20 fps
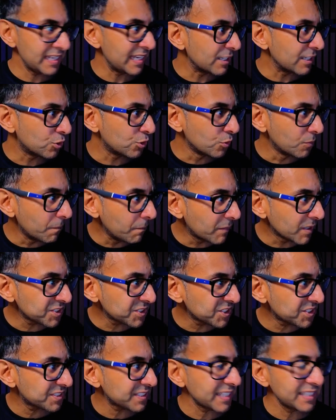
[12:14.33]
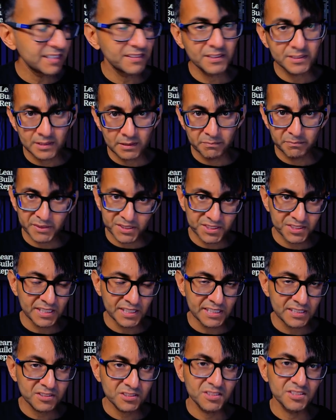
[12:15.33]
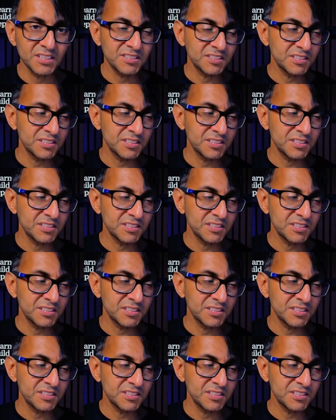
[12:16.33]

you must state the number 6 because it's